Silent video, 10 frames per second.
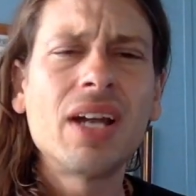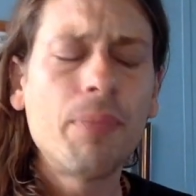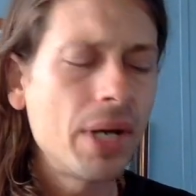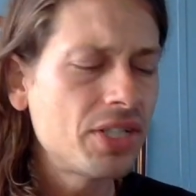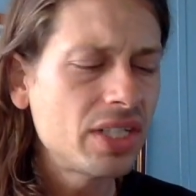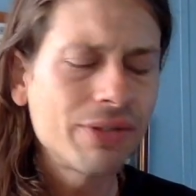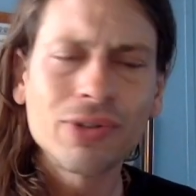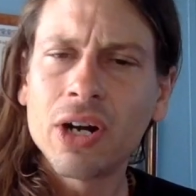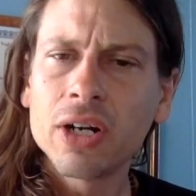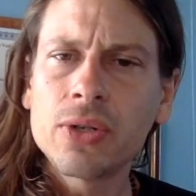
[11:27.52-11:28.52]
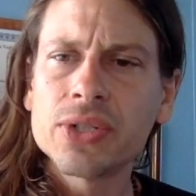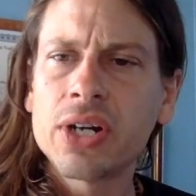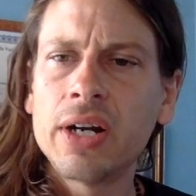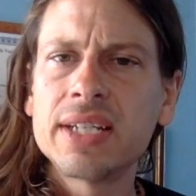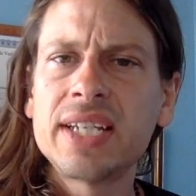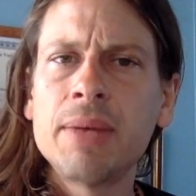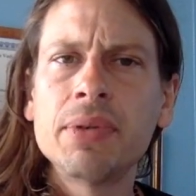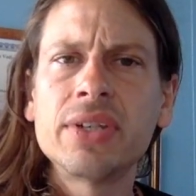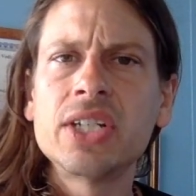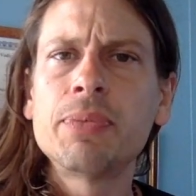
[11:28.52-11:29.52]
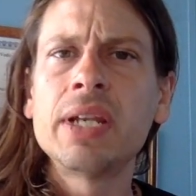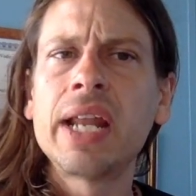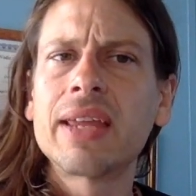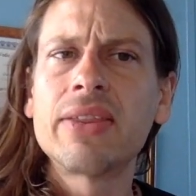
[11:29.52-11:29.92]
bunch of different articles, it's hard to say, but there's been like